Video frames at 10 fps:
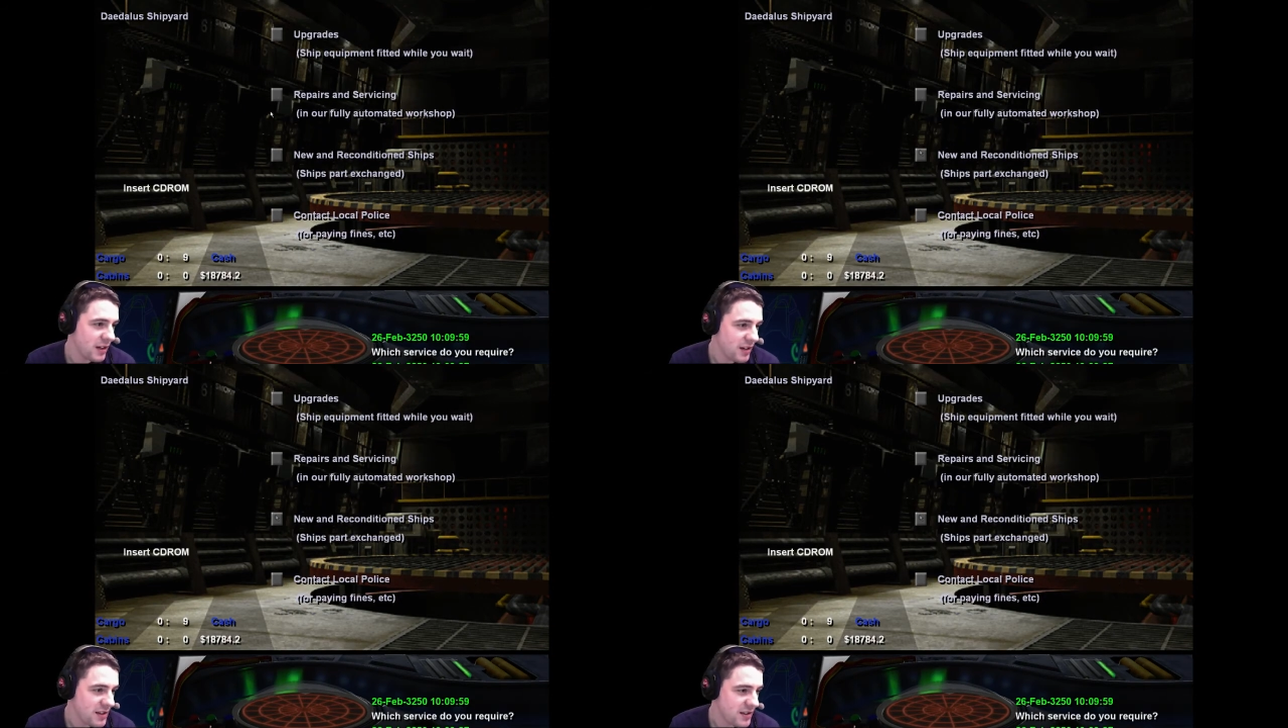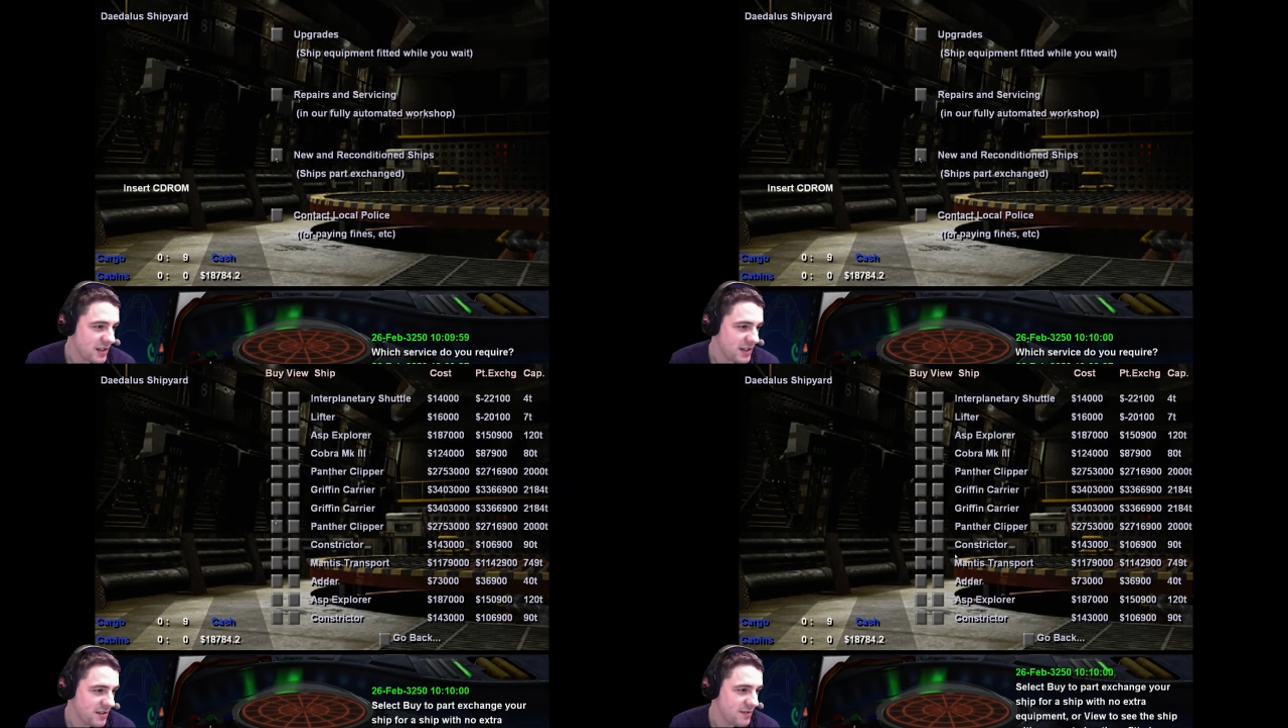
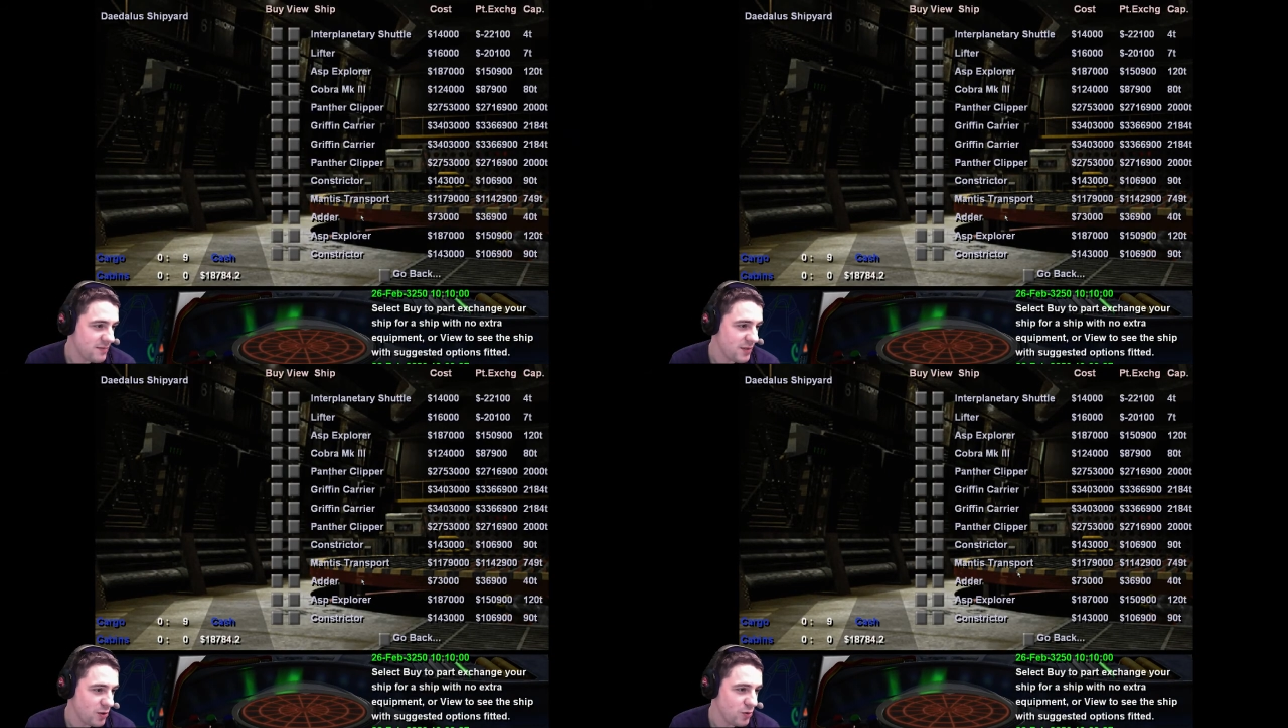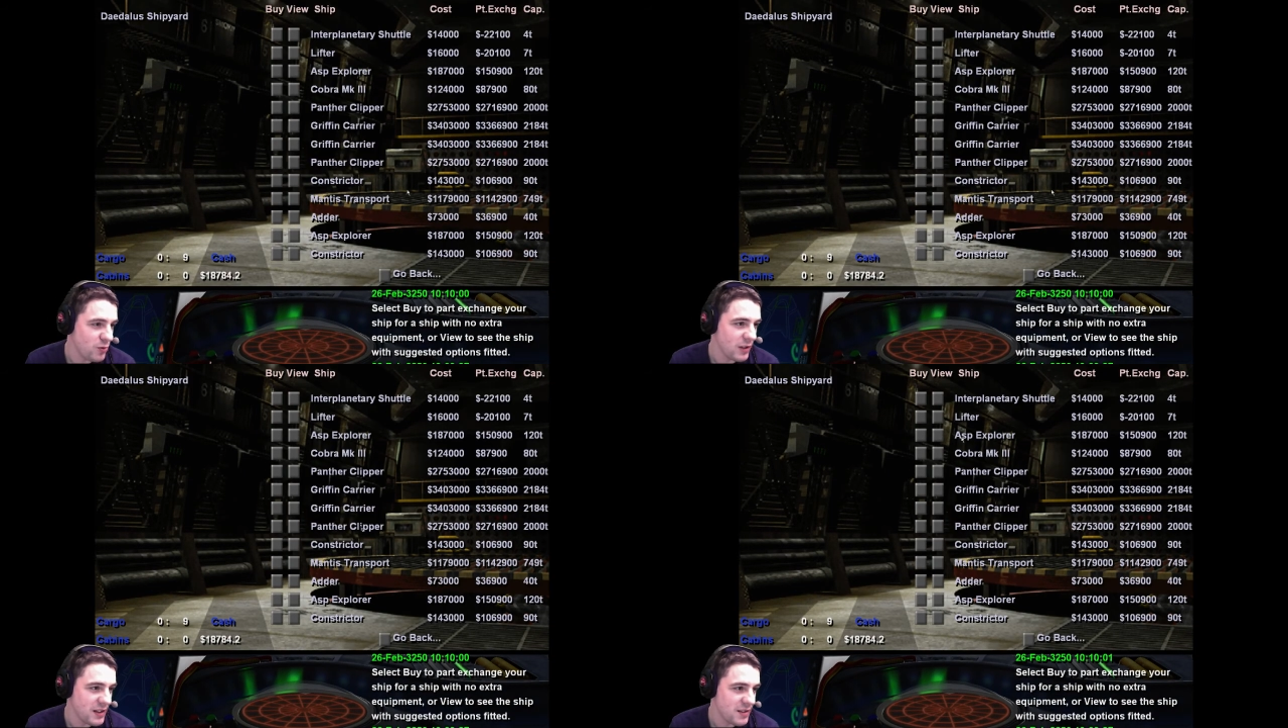Let's oogle
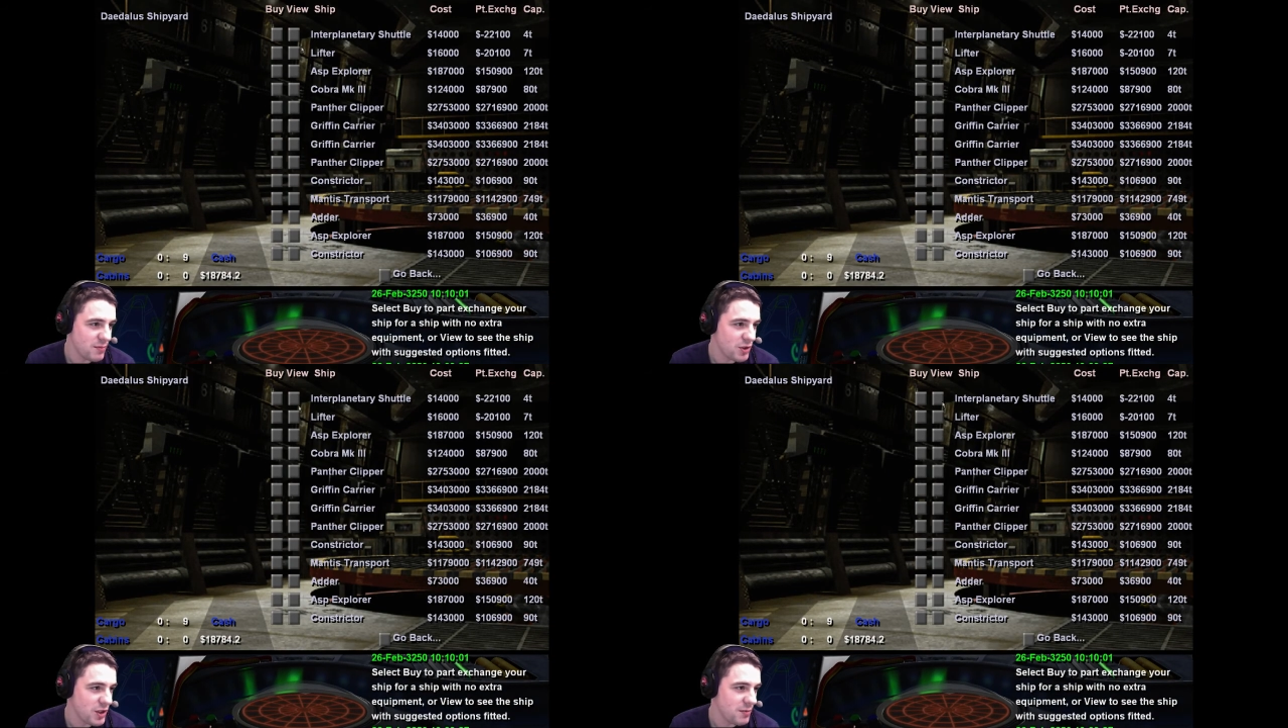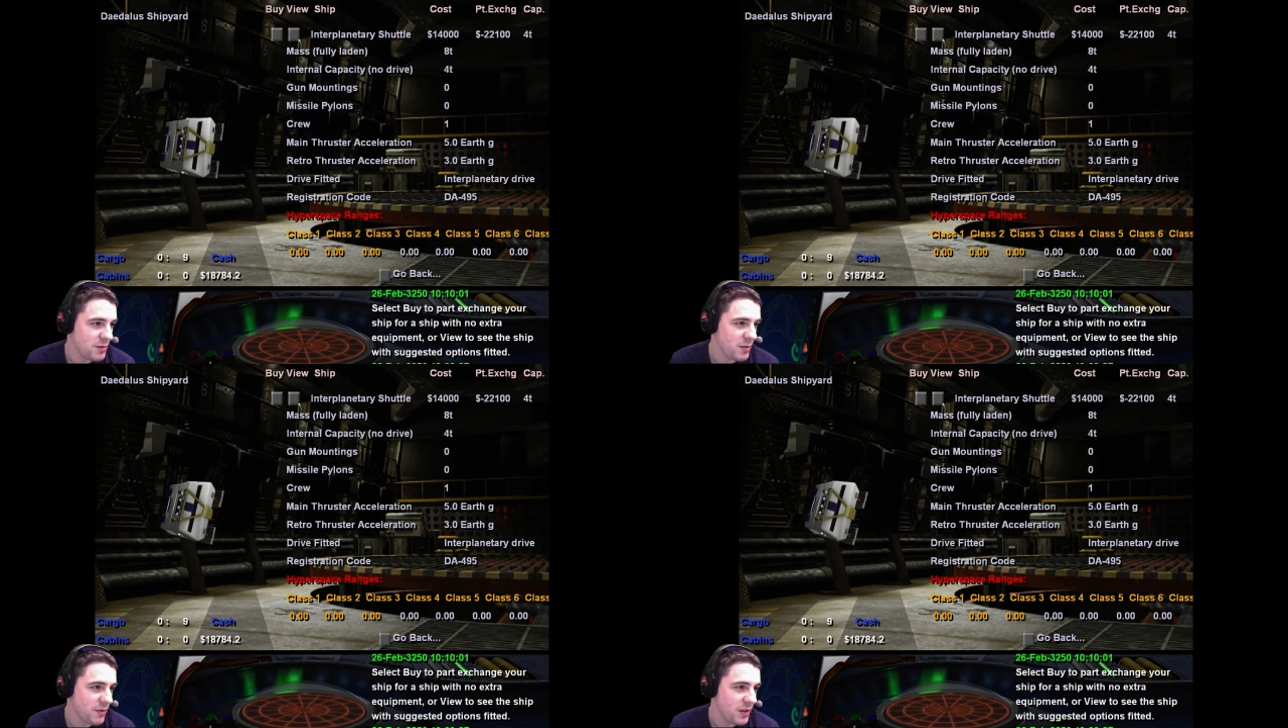at some ships.
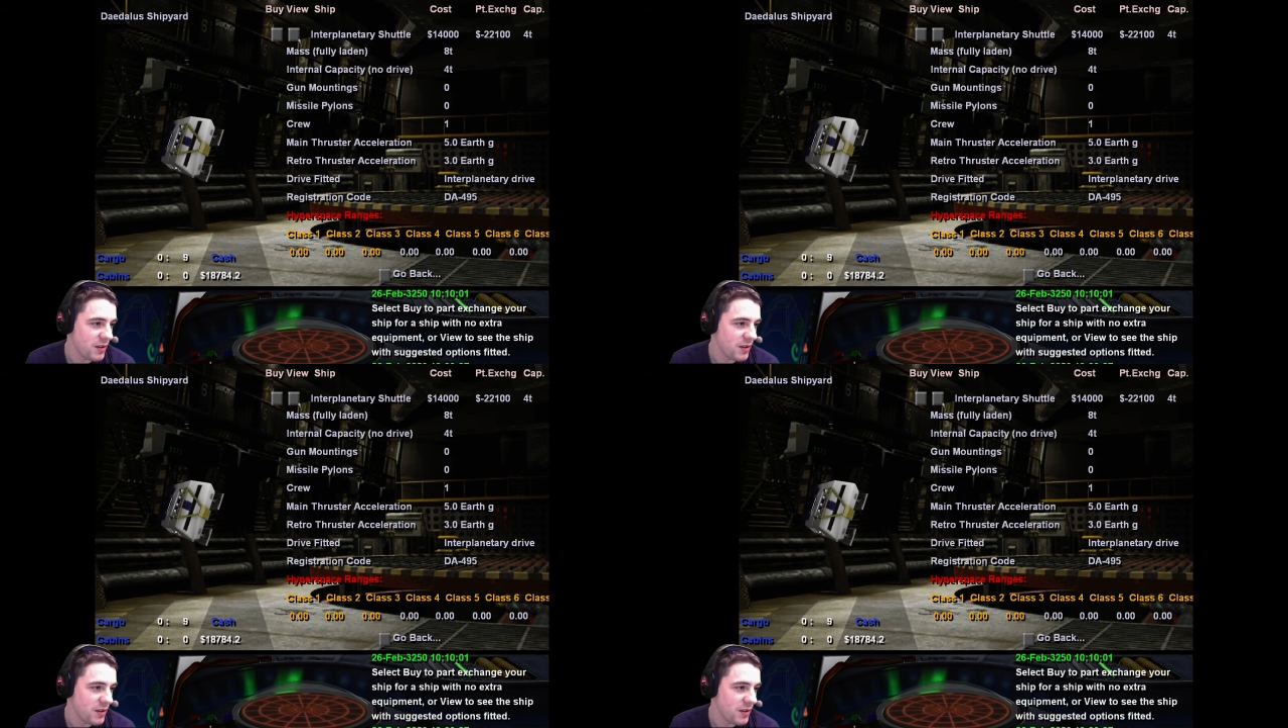What have we got?